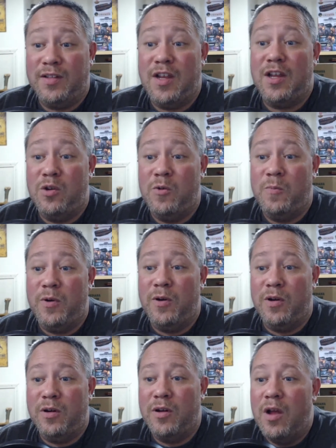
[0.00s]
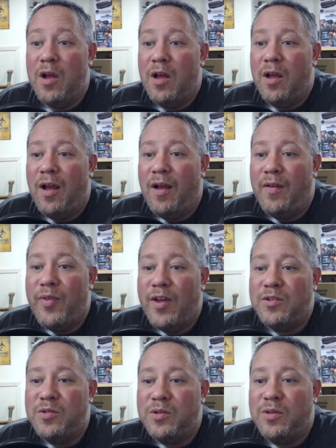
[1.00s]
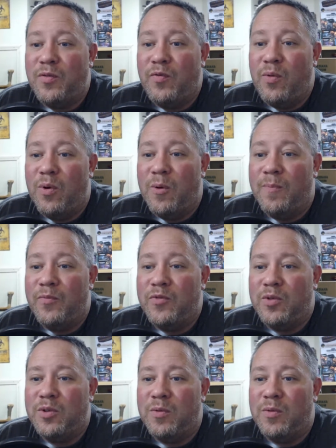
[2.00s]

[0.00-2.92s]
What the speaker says: A new bird then took the